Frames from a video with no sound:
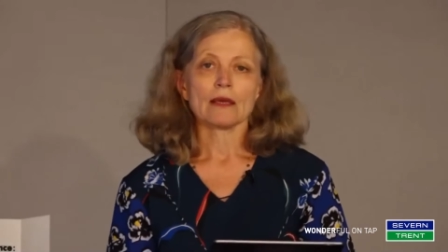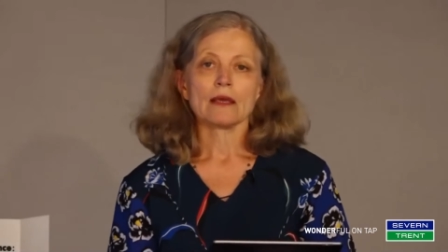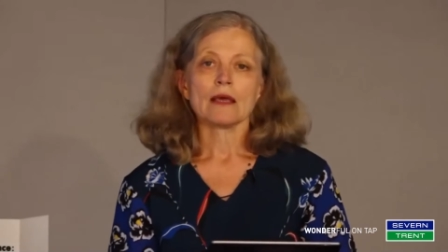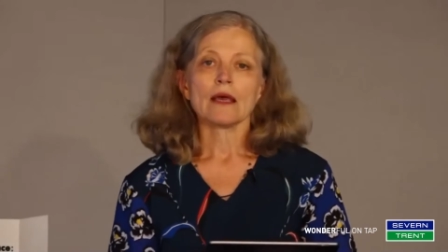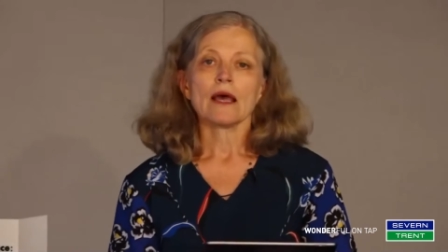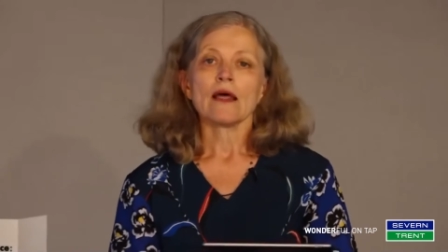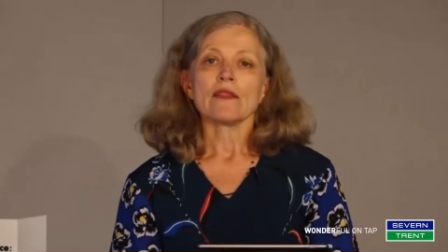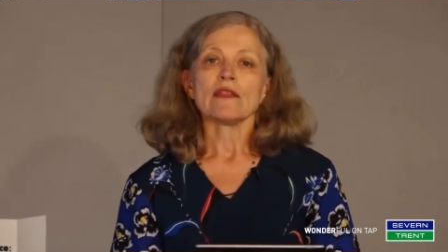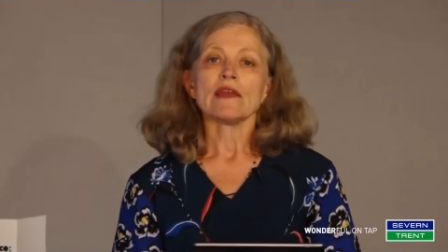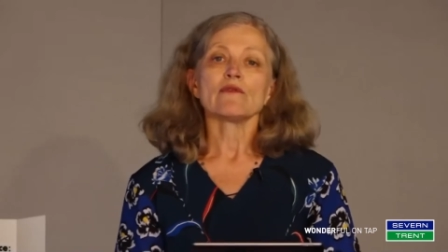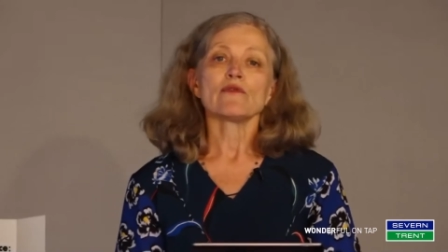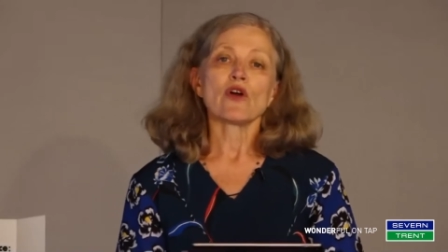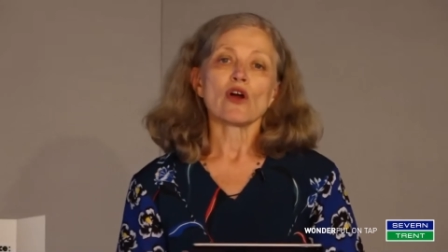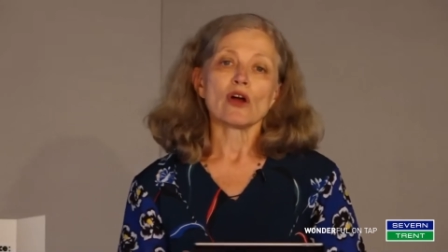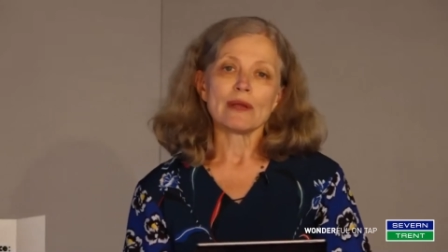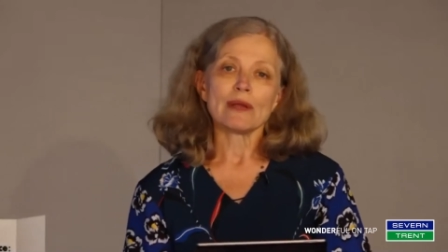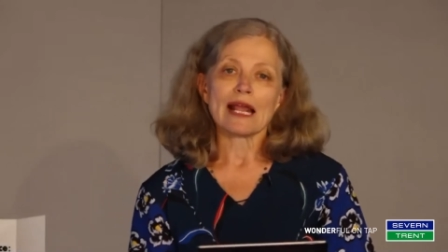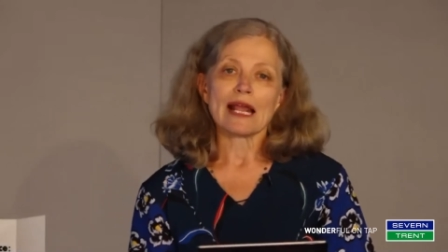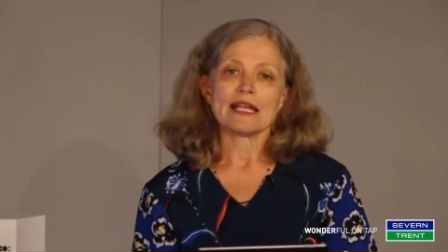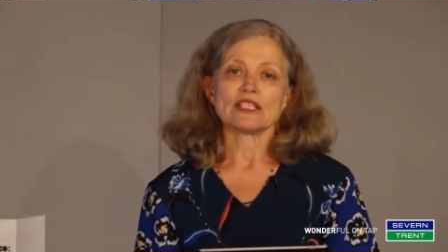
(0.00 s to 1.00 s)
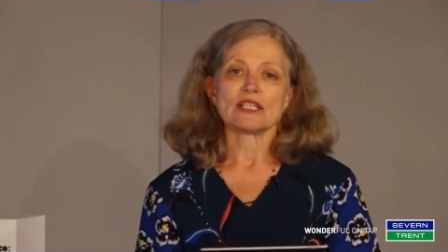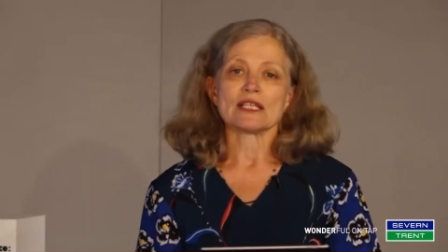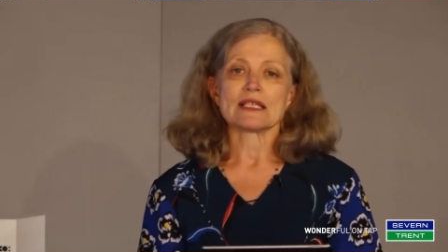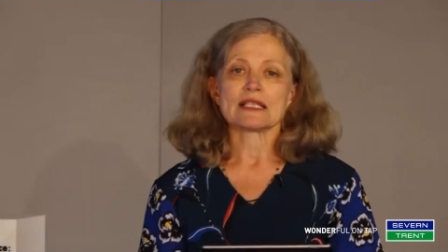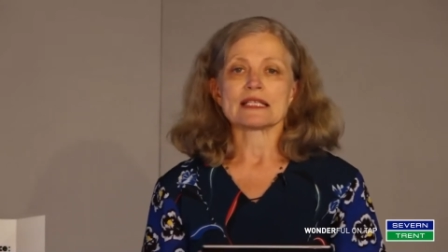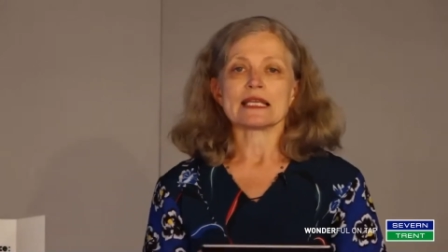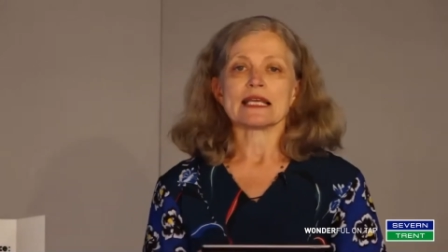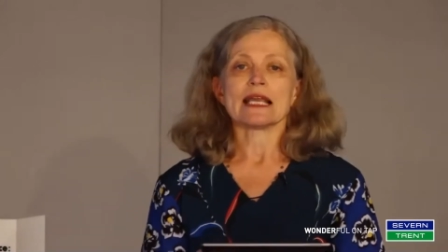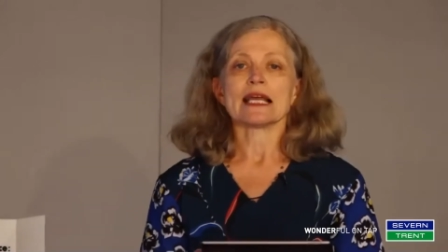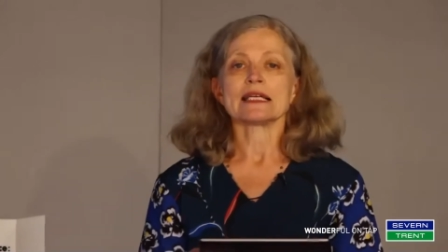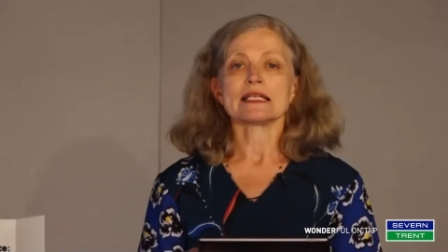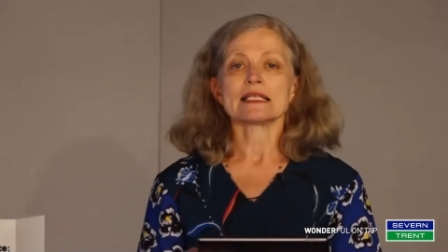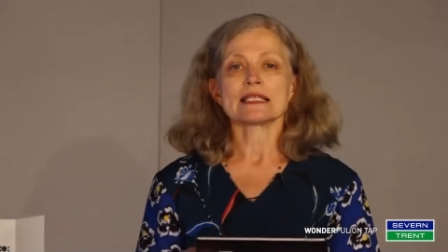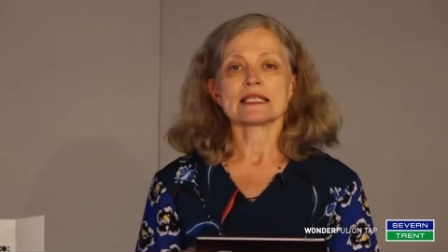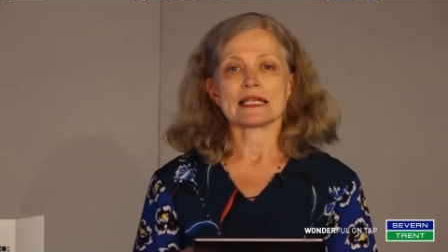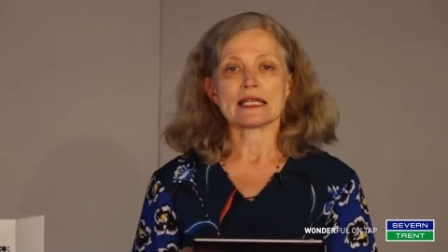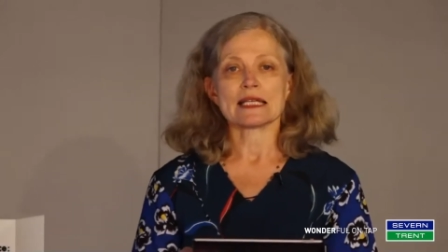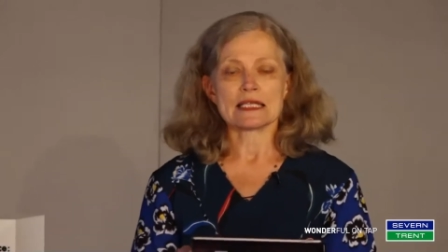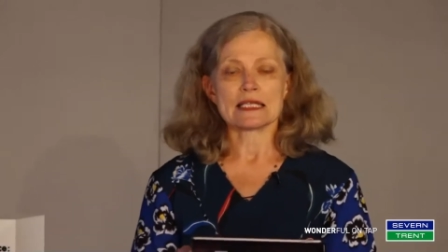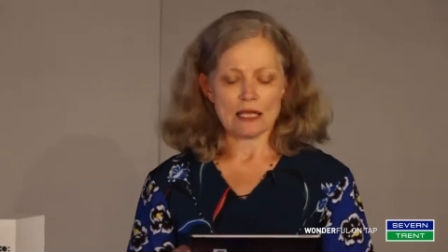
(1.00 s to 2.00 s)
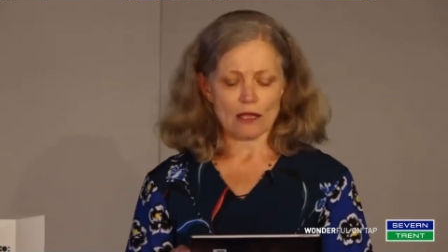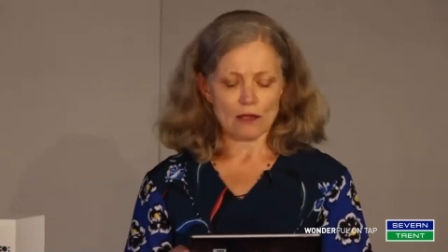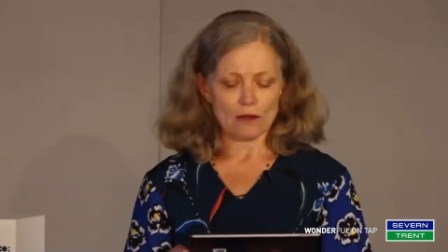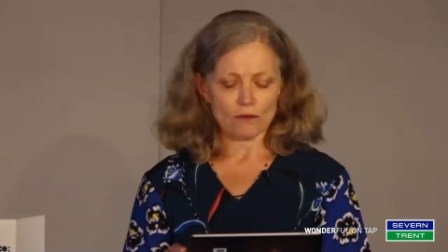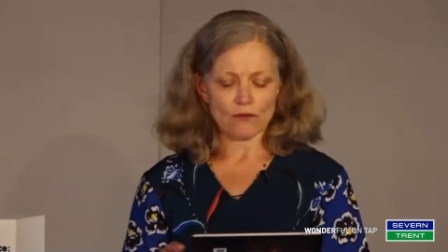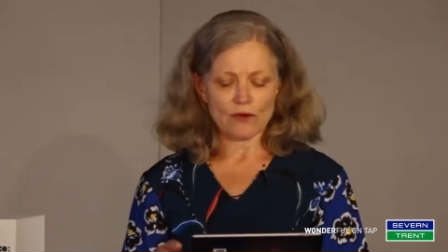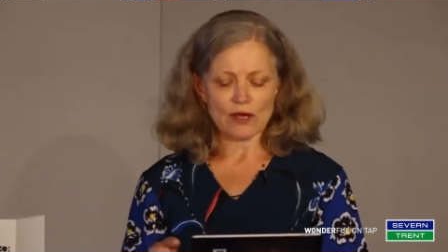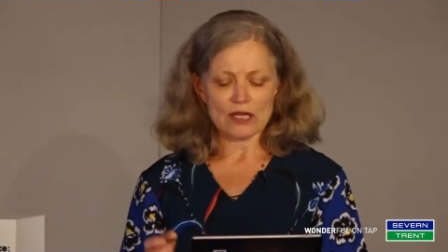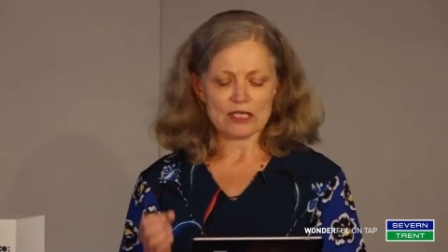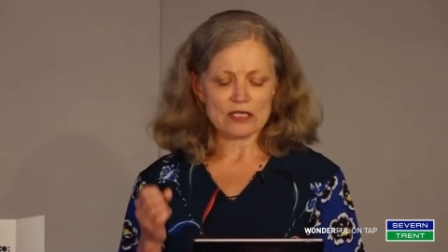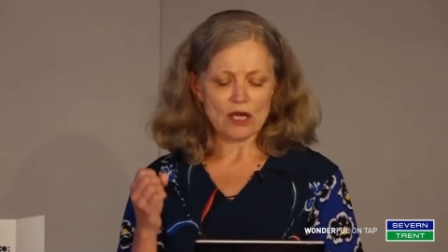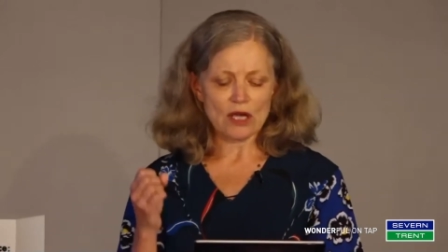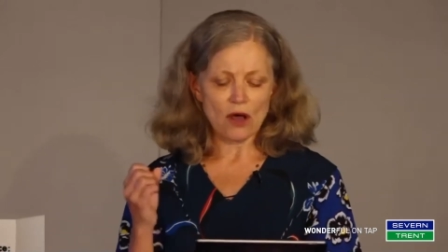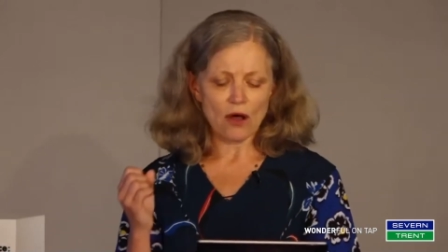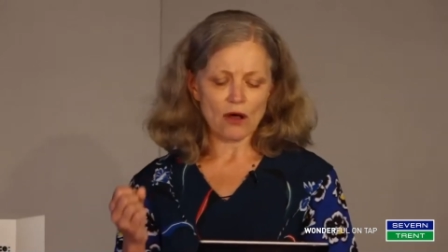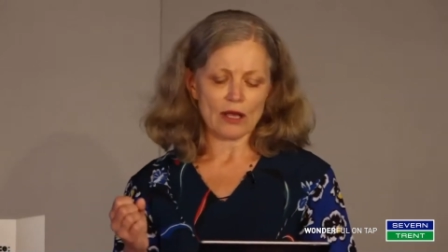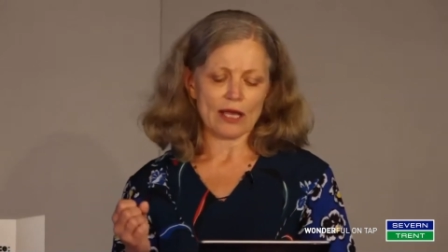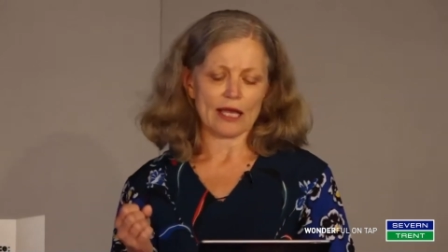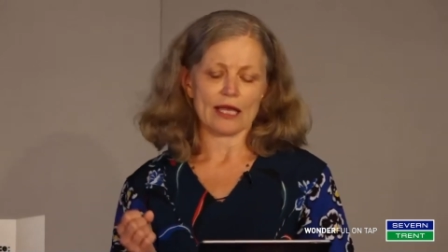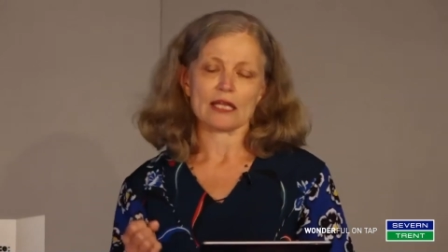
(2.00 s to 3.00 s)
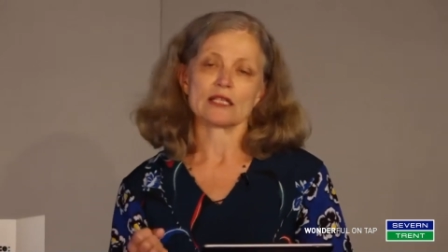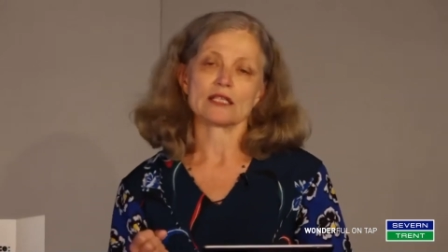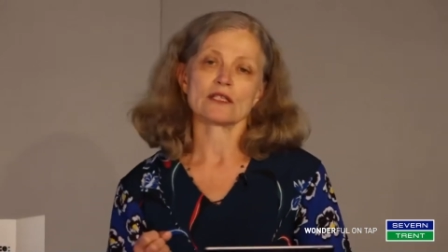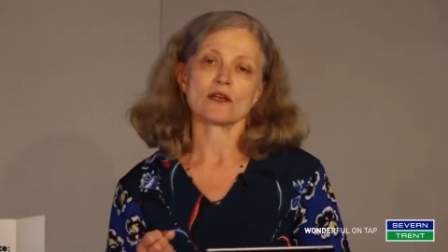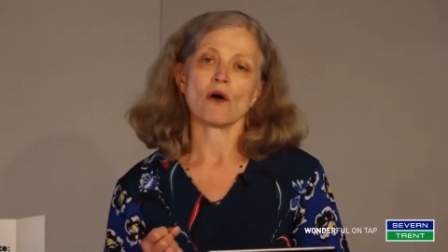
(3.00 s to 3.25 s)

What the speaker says: The Environment Agency has set itself a target